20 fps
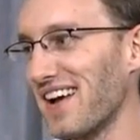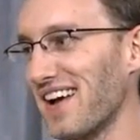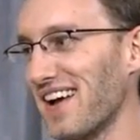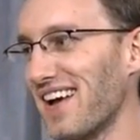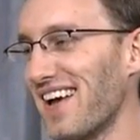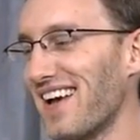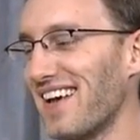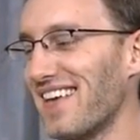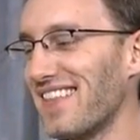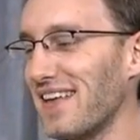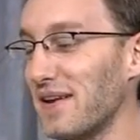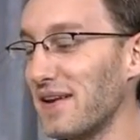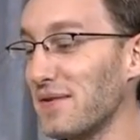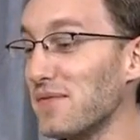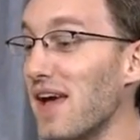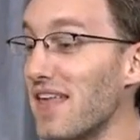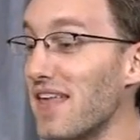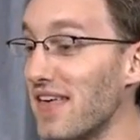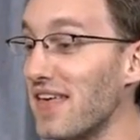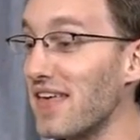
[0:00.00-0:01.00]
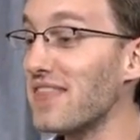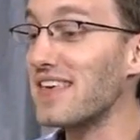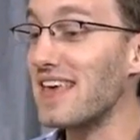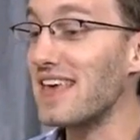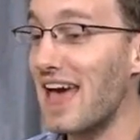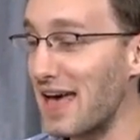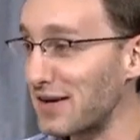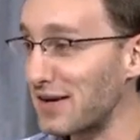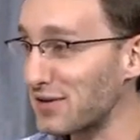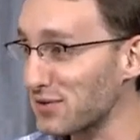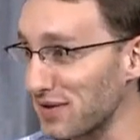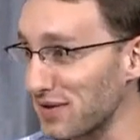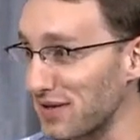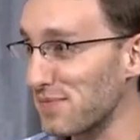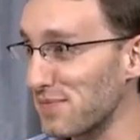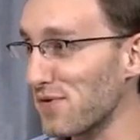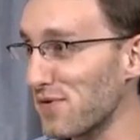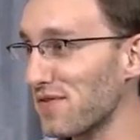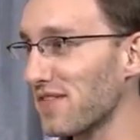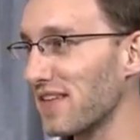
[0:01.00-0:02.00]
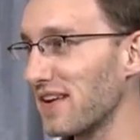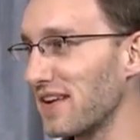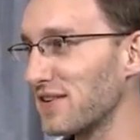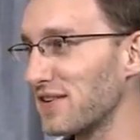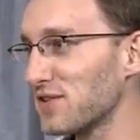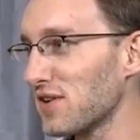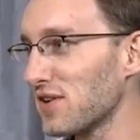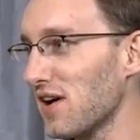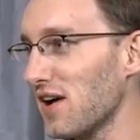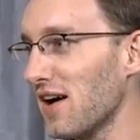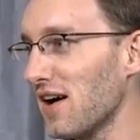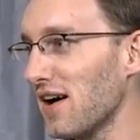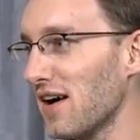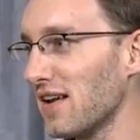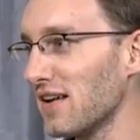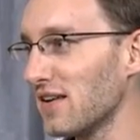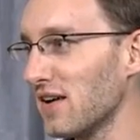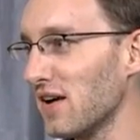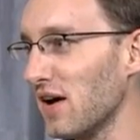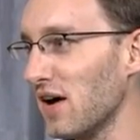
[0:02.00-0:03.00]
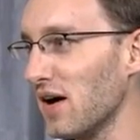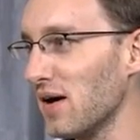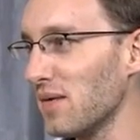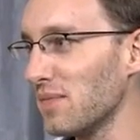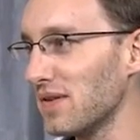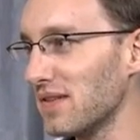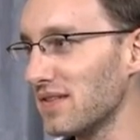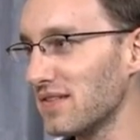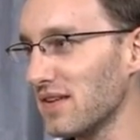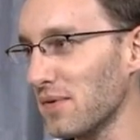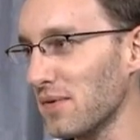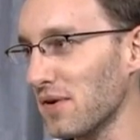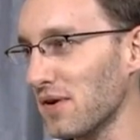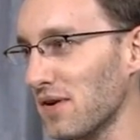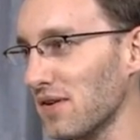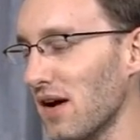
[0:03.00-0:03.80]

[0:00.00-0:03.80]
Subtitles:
Yeah. And then the actual indie movie that he shot, Midsummer.